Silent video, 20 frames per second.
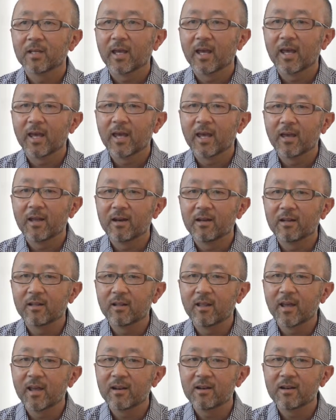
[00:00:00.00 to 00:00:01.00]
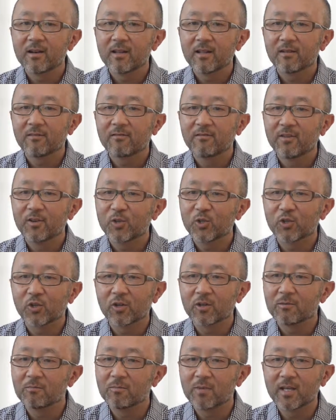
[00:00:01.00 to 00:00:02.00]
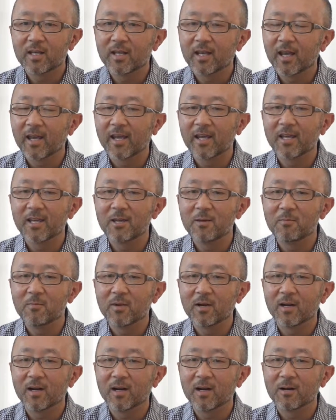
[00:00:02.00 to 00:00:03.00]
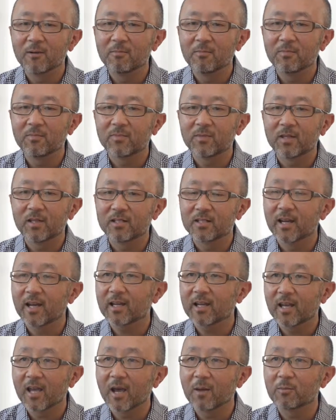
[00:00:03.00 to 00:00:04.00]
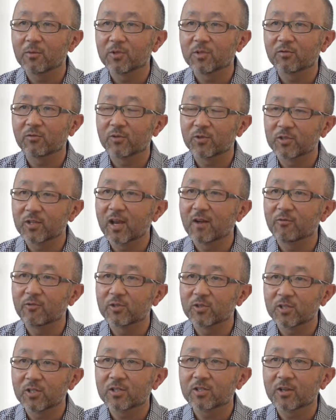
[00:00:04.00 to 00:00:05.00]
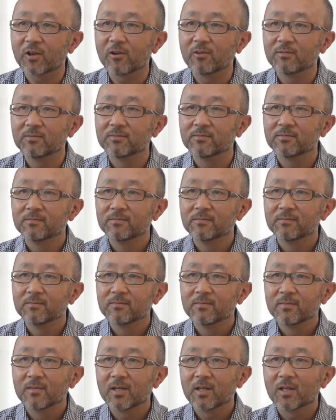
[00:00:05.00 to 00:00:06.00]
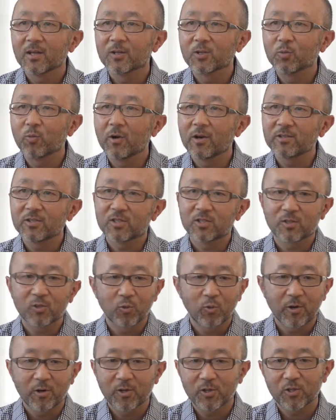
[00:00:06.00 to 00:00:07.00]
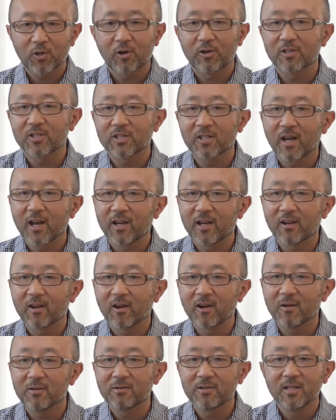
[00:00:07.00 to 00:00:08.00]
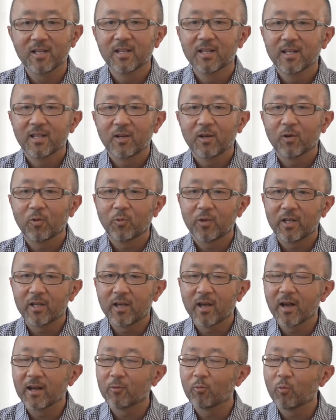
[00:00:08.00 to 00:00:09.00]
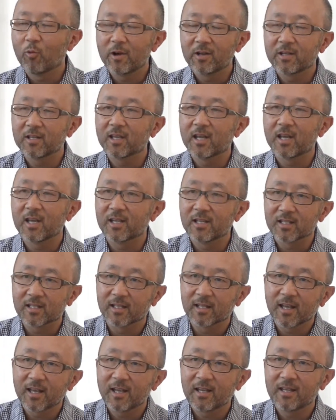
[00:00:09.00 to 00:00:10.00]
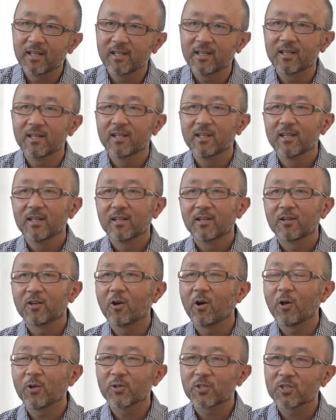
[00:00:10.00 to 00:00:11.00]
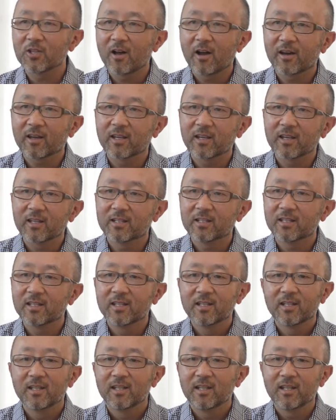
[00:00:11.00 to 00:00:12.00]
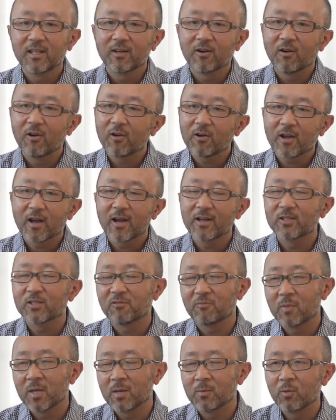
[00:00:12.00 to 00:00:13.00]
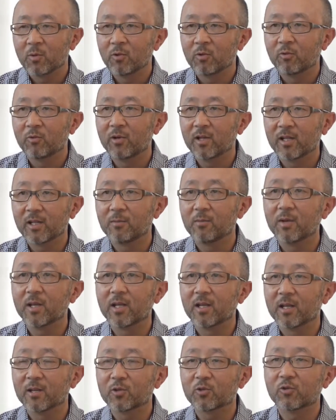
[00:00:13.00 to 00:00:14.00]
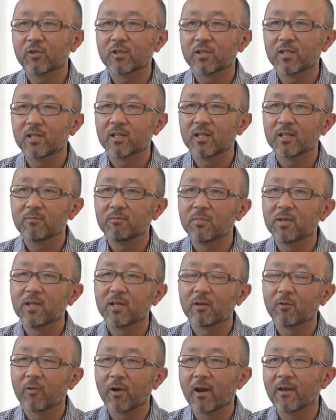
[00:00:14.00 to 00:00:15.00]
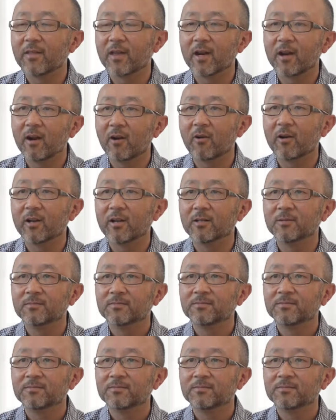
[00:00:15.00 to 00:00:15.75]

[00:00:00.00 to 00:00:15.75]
And then the vision became the tech campus for San Francisco. Because once Twitter started signing on, we got One Kings Lane, Call Socket, all kinds of people really being interested in being around that area.